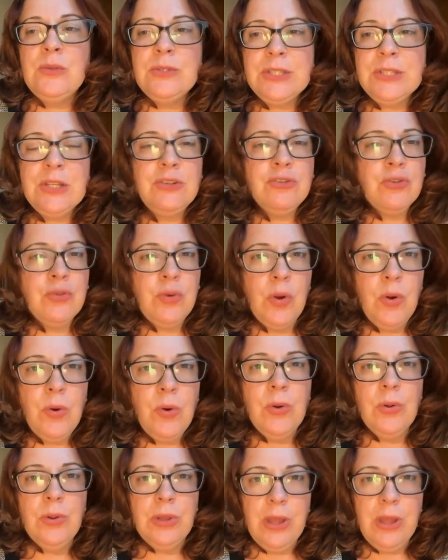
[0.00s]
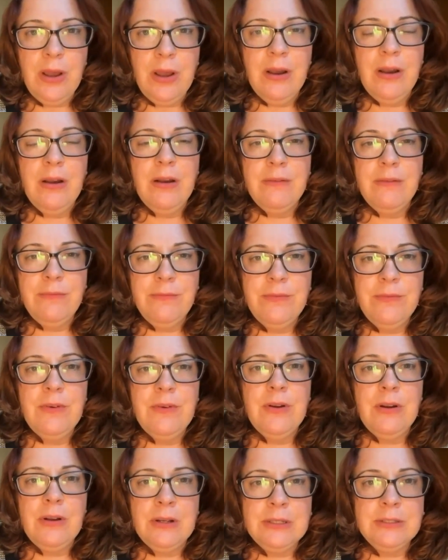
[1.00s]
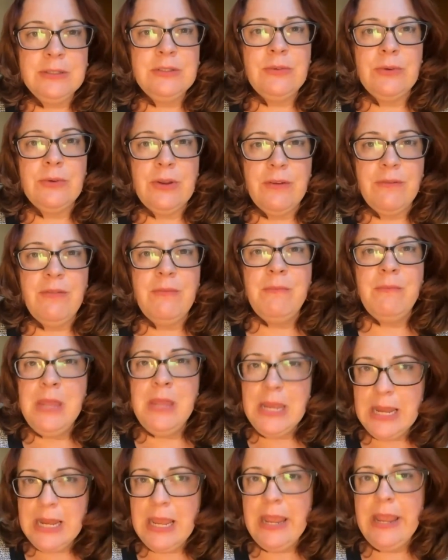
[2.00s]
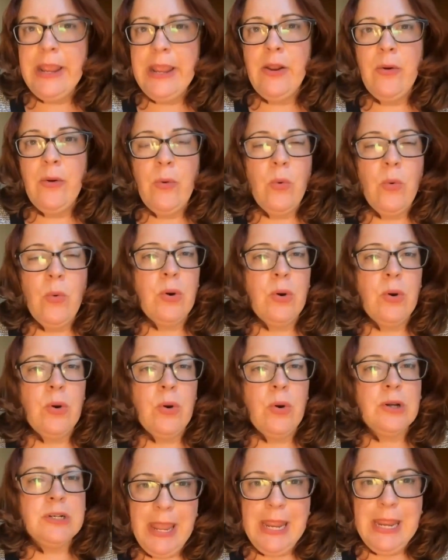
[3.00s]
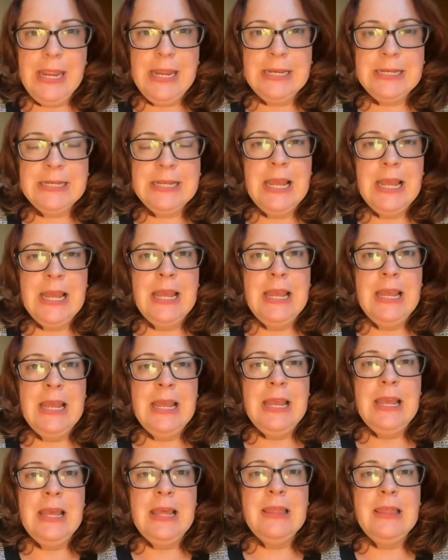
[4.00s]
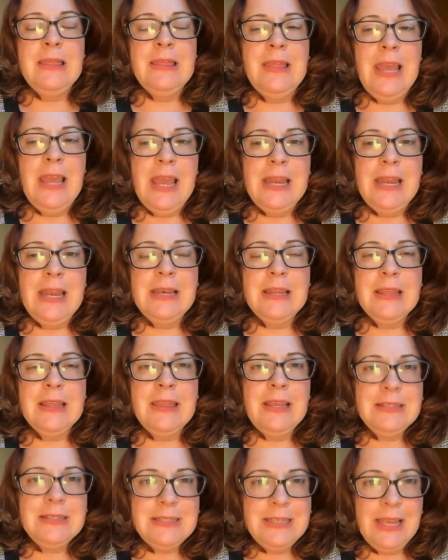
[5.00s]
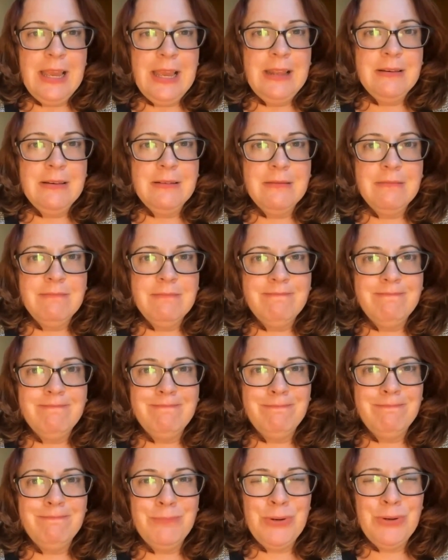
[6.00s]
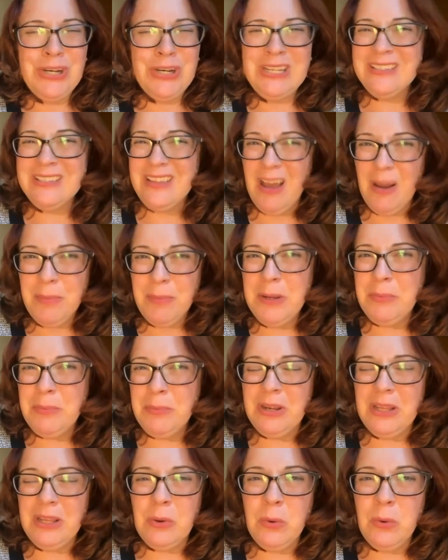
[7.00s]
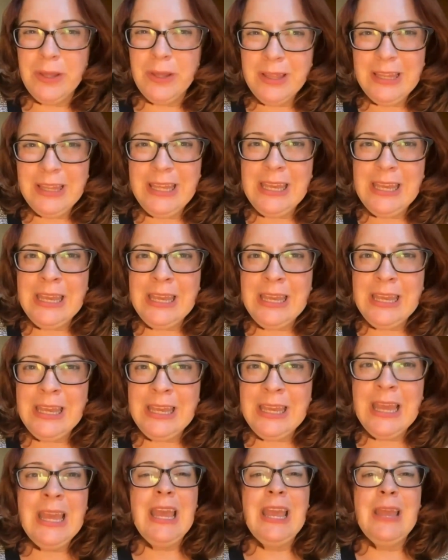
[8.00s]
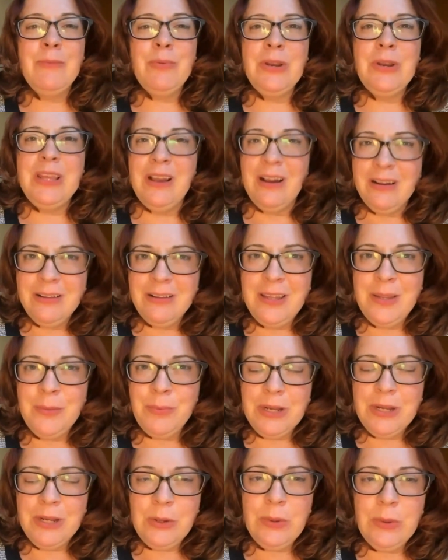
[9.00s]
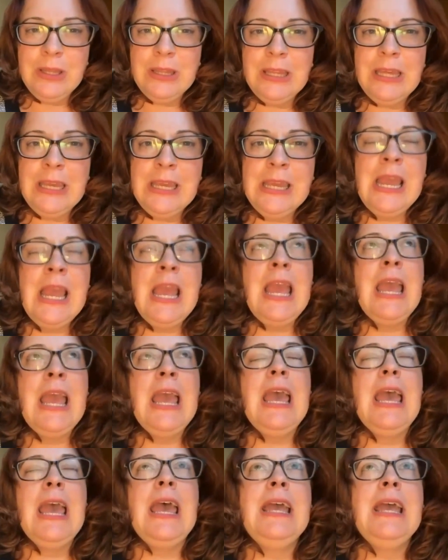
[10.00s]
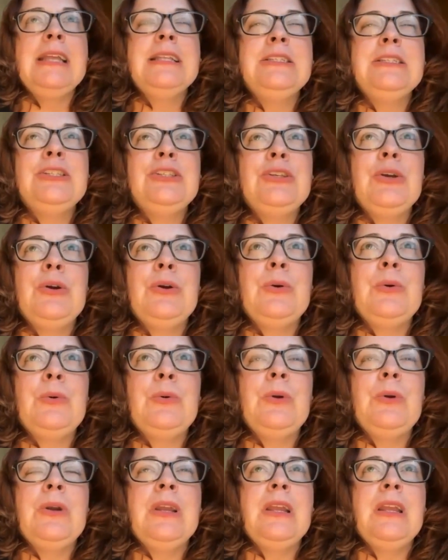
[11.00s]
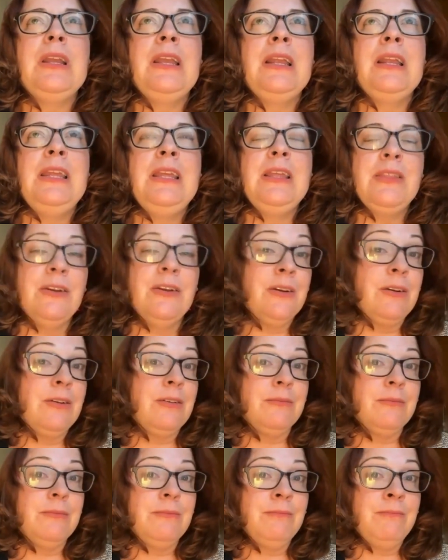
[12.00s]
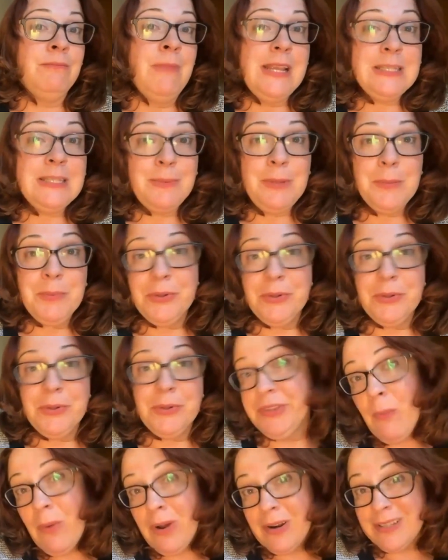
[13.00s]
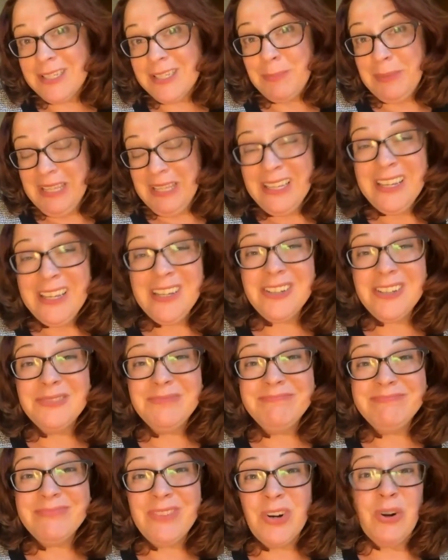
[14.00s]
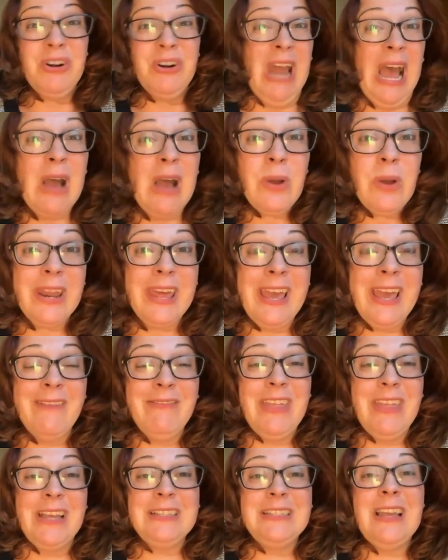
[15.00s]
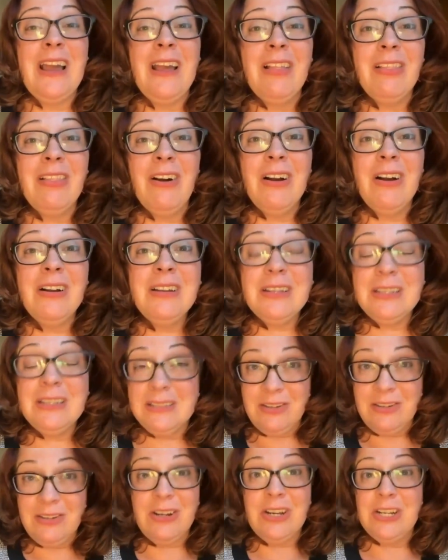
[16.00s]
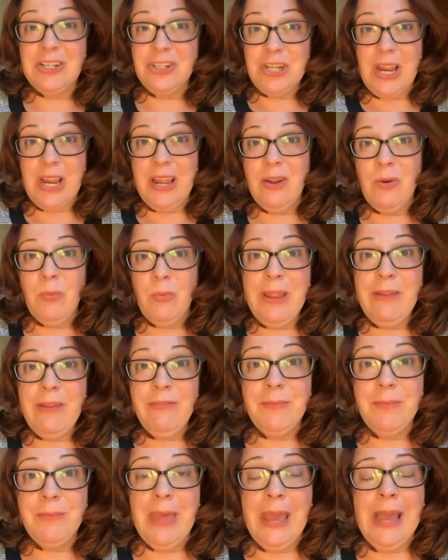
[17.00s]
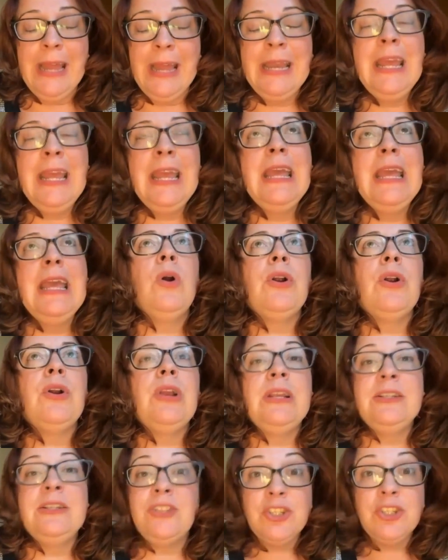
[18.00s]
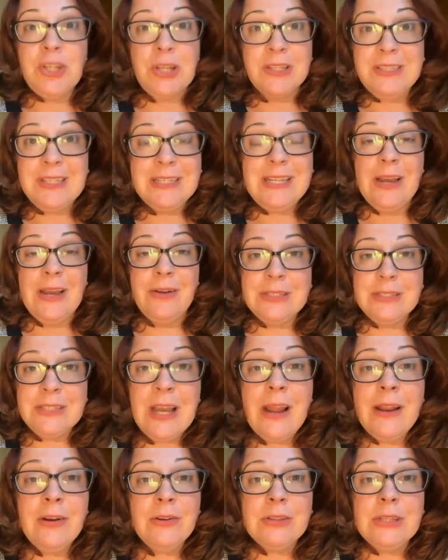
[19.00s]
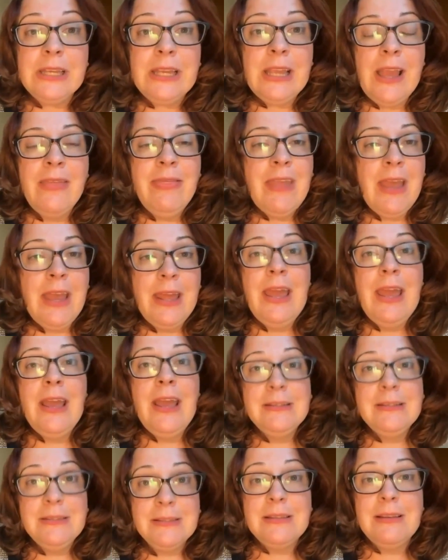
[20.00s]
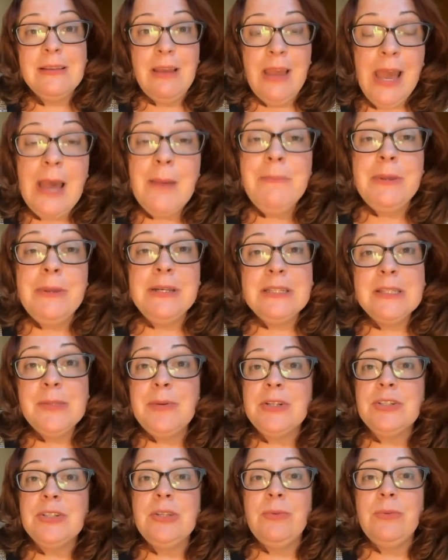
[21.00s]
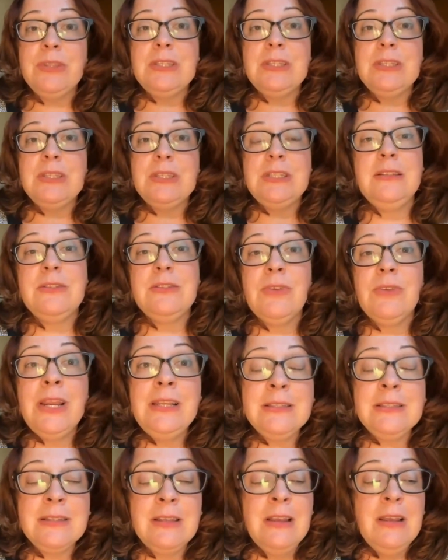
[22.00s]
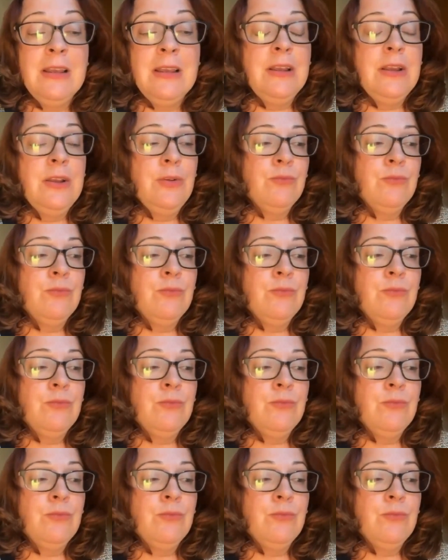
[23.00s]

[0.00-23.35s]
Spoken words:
lose control of a sort of meeting or debate, then things get pretty sloppy pretty quickly and pretty ugly pretty quickly. And so it either makes people not want to speak or not want to have that dialogue because they're going to shy away from that, or it just shuts it down entirely. And that has happened, especially with the tenants' rights